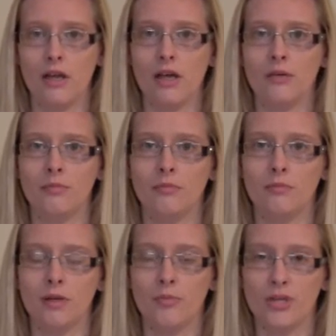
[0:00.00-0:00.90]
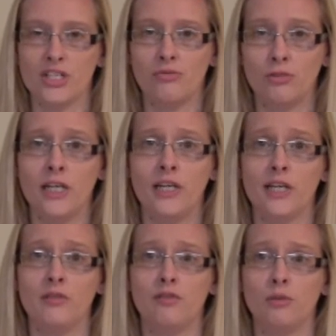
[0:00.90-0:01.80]
and which I'm really
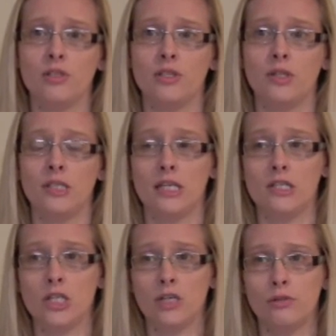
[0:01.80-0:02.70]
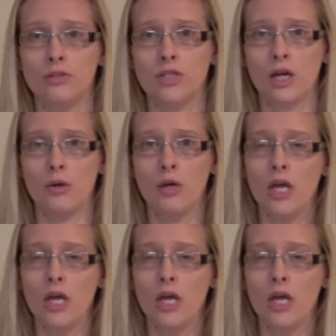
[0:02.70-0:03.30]
looking forward to the next year or so,